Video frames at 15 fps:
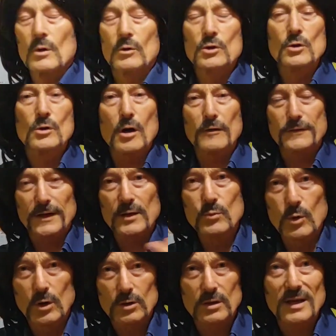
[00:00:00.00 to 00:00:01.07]
you go for the
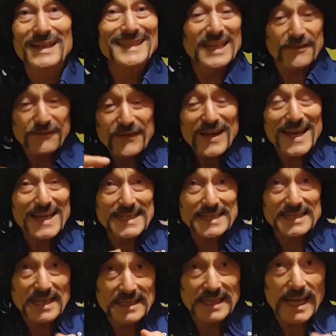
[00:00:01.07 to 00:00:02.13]
work. The
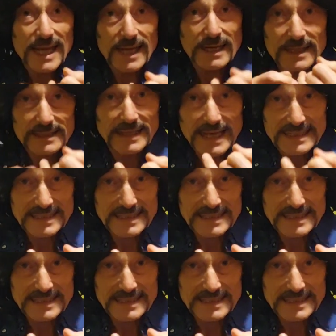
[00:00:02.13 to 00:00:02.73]
first thing they